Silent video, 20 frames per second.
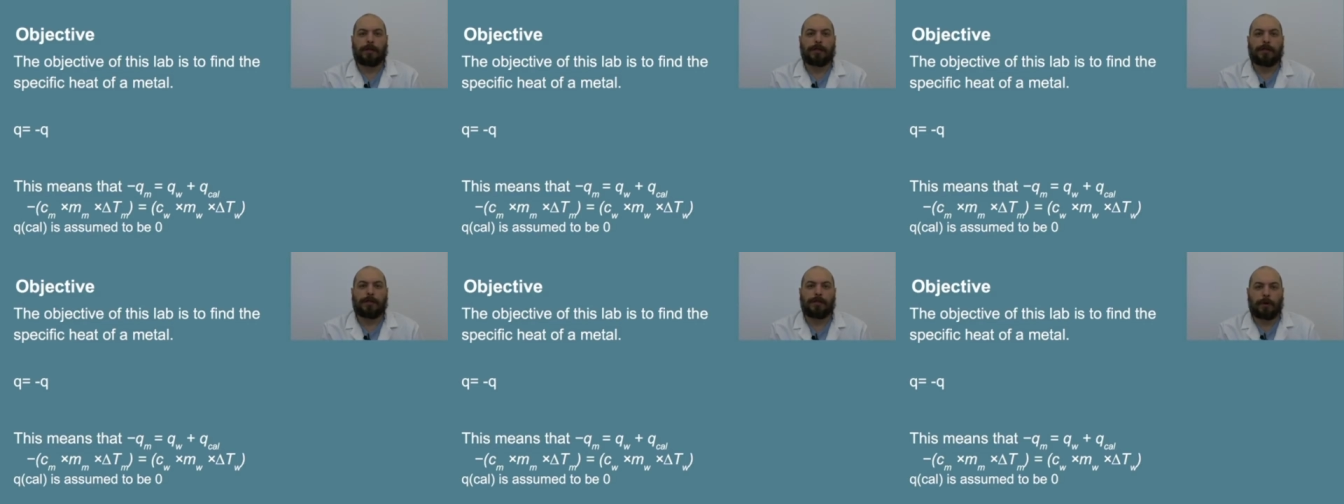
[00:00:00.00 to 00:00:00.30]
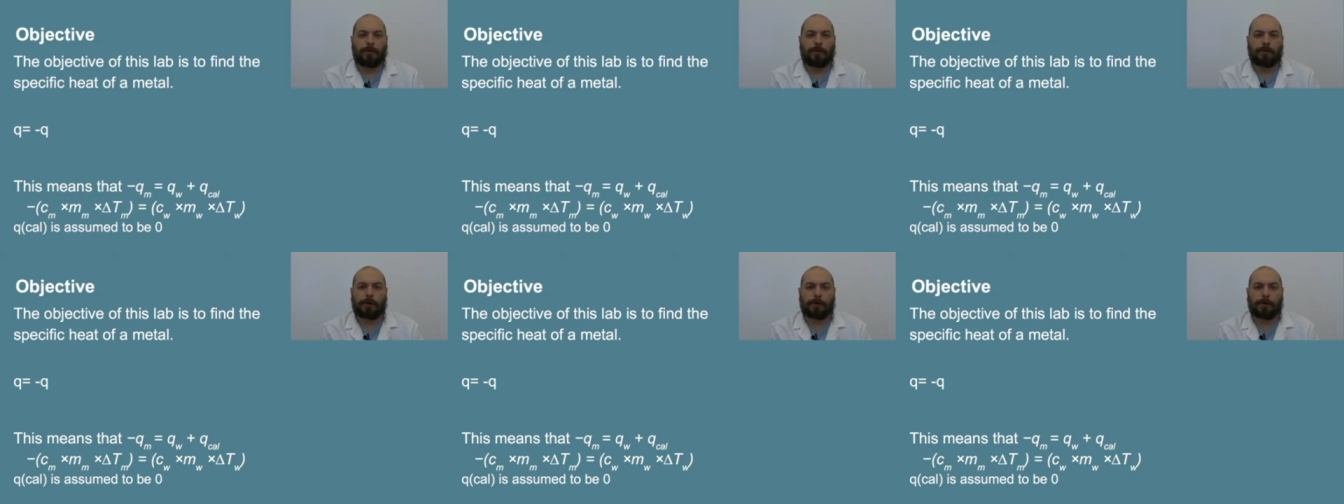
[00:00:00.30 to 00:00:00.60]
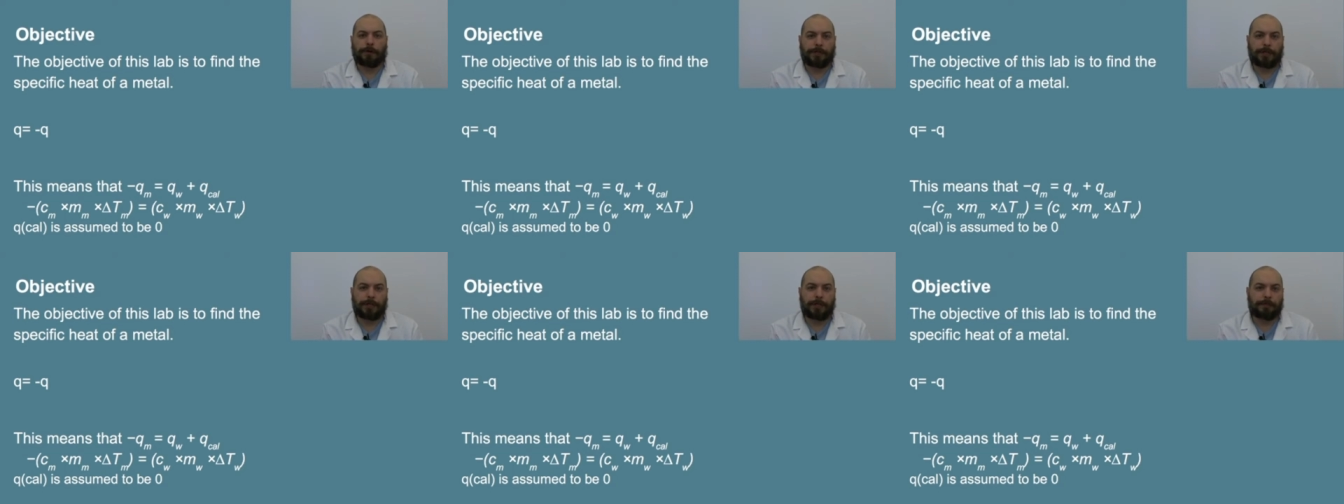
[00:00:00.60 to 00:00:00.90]
The
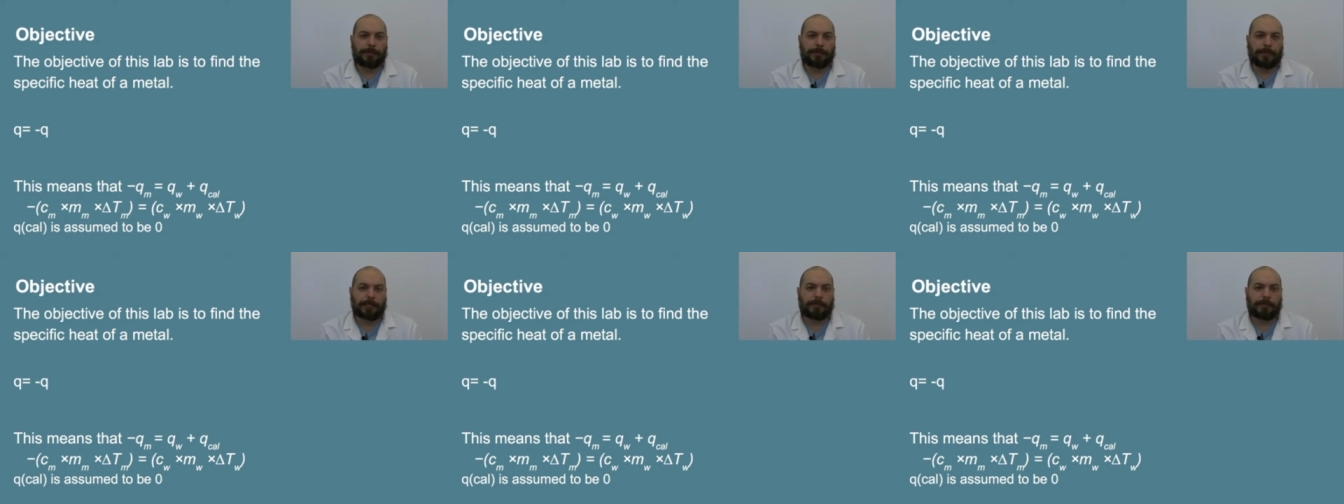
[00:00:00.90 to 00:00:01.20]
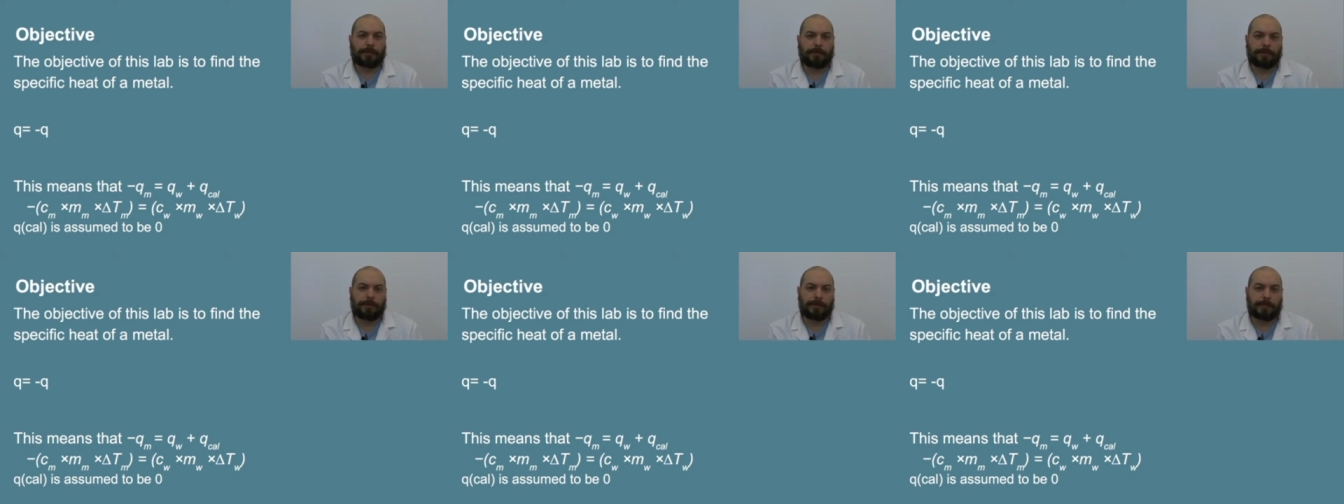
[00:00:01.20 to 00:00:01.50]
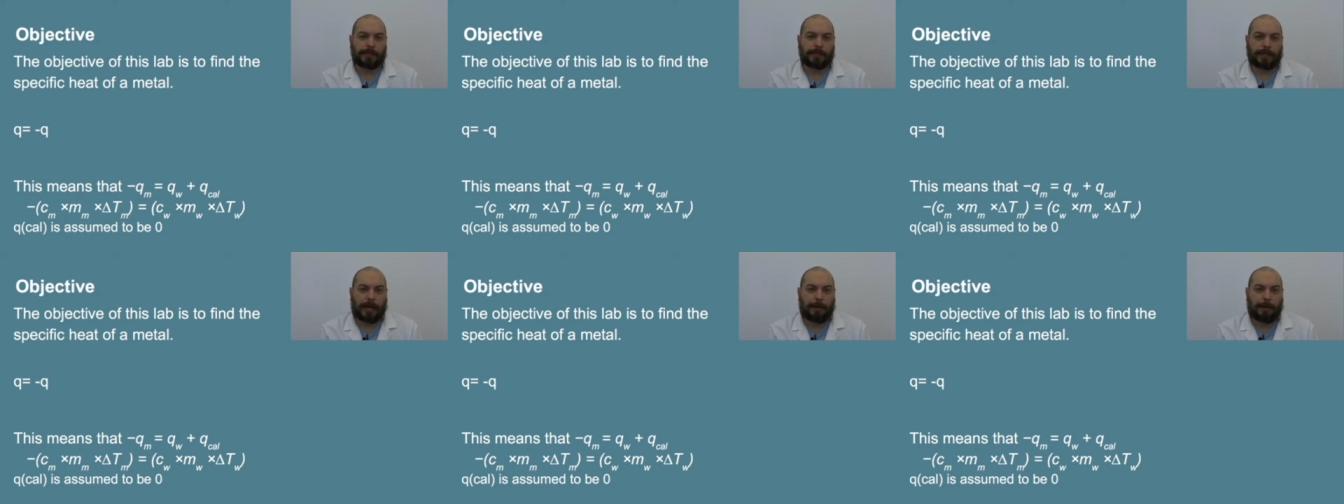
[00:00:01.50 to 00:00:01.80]
overarching objective of
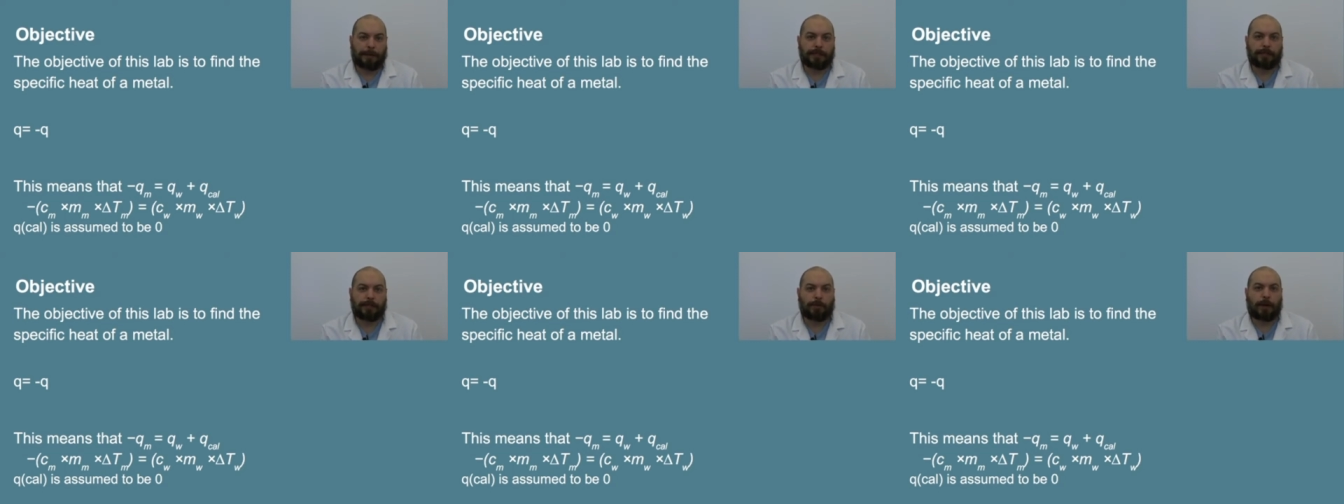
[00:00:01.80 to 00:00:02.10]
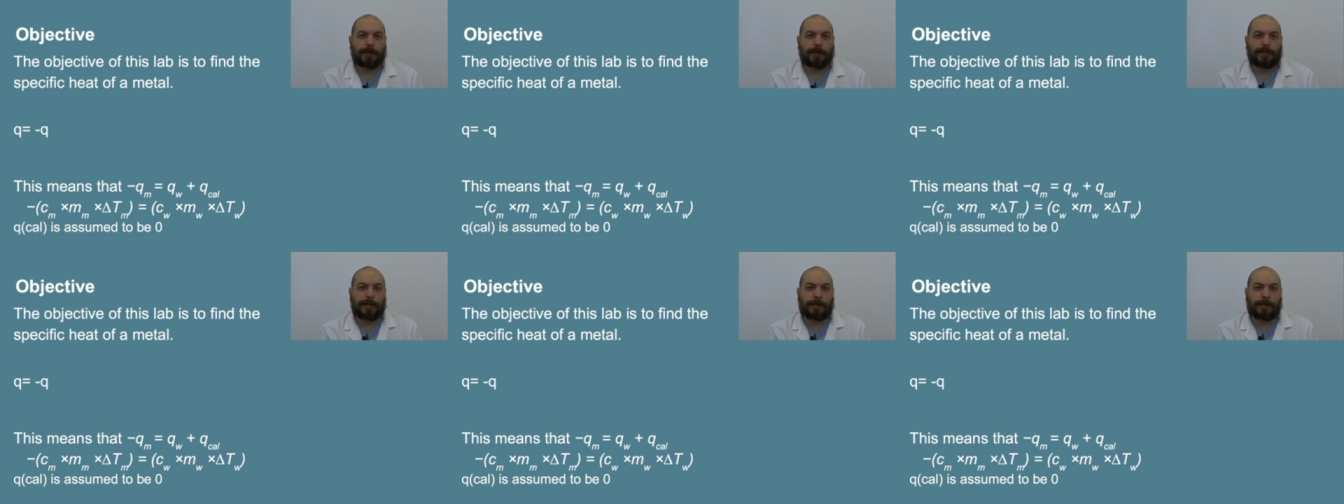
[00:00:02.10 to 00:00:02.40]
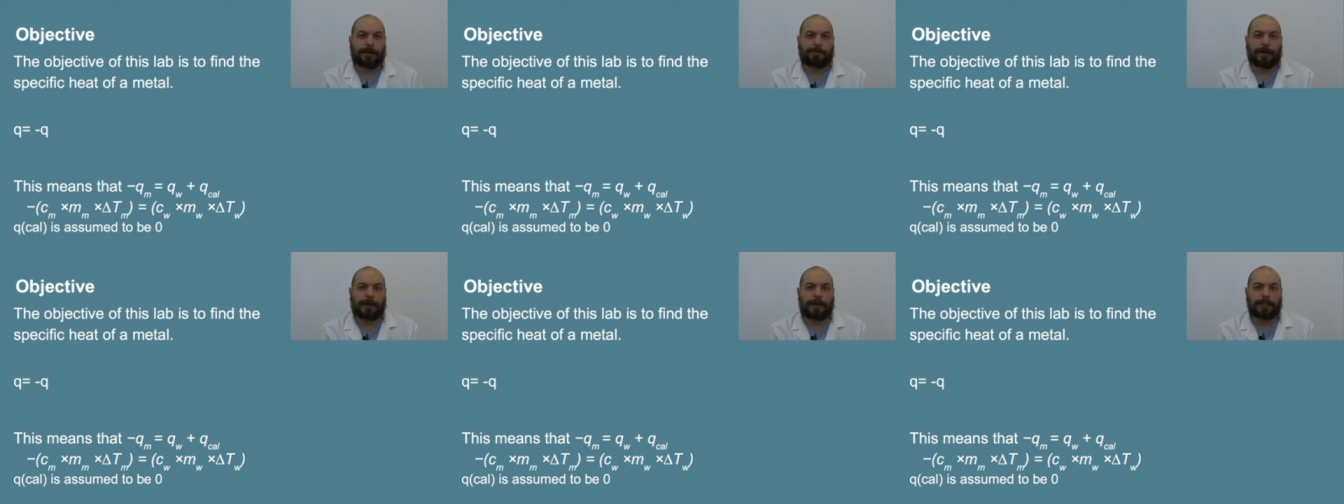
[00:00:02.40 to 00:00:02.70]
this lab is to
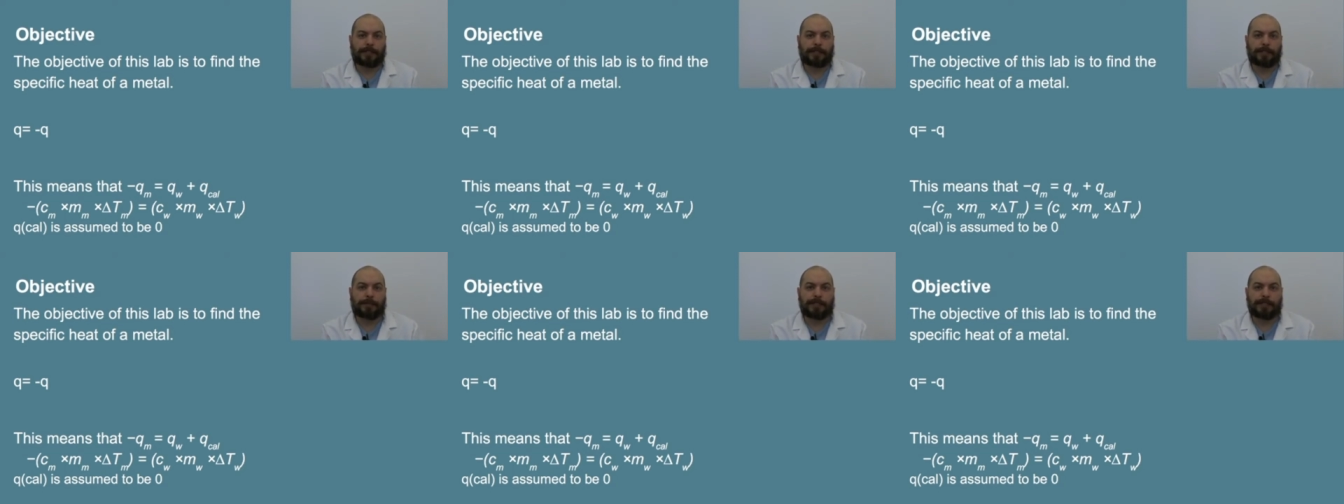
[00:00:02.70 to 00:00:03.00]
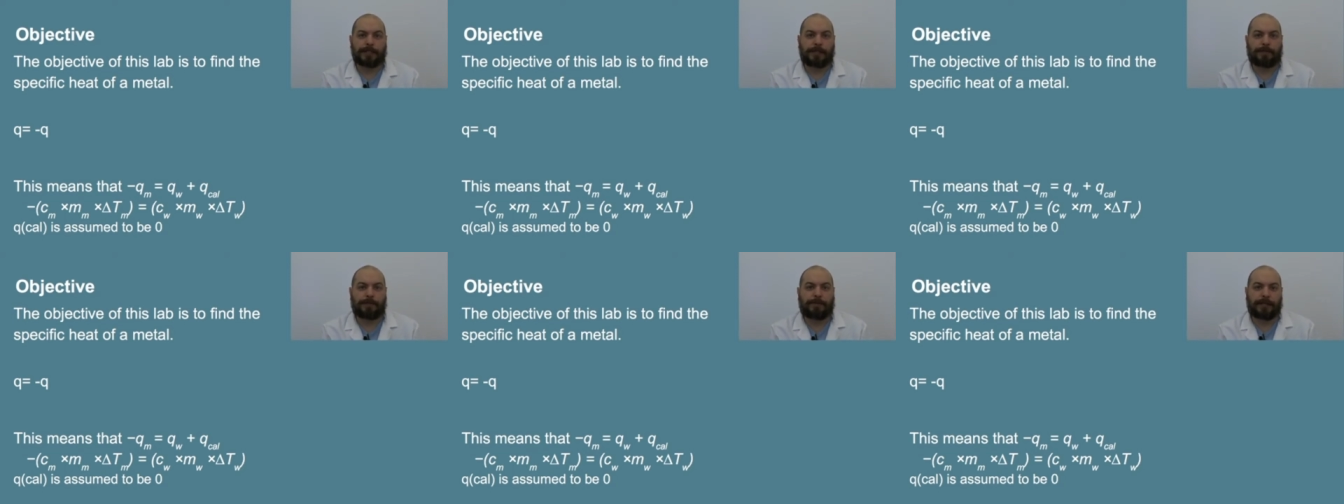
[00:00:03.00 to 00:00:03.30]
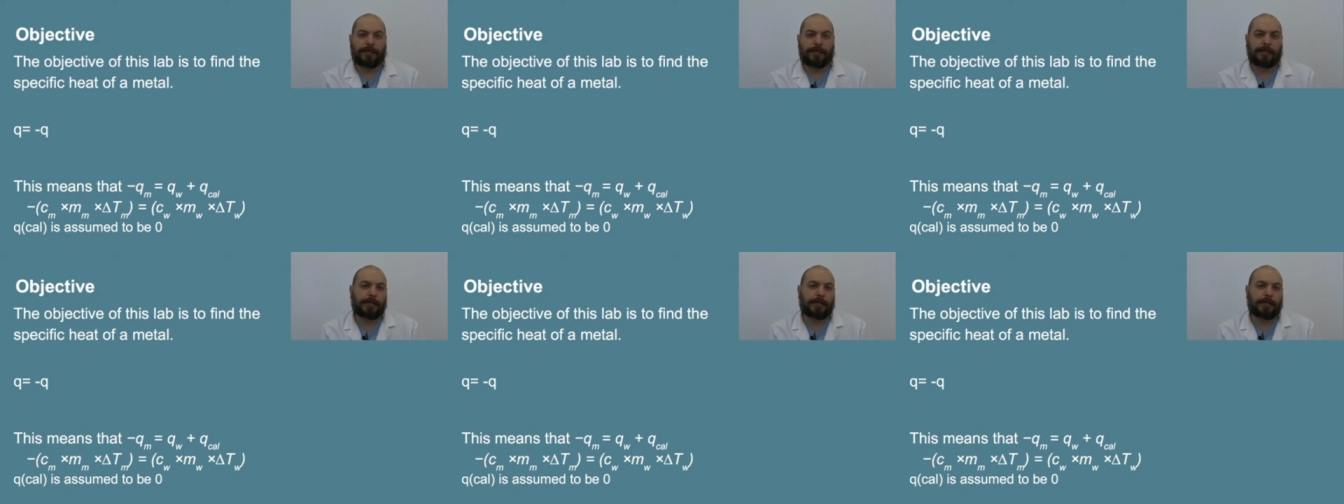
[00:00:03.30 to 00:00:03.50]
identify the specific